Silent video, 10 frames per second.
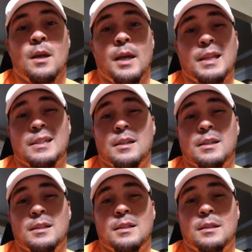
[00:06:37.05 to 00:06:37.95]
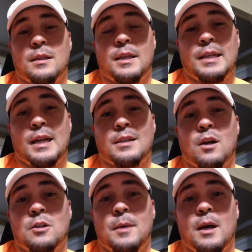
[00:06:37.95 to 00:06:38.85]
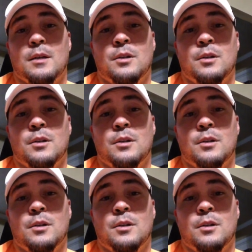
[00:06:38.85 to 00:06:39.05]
and that's the thing that I talked about,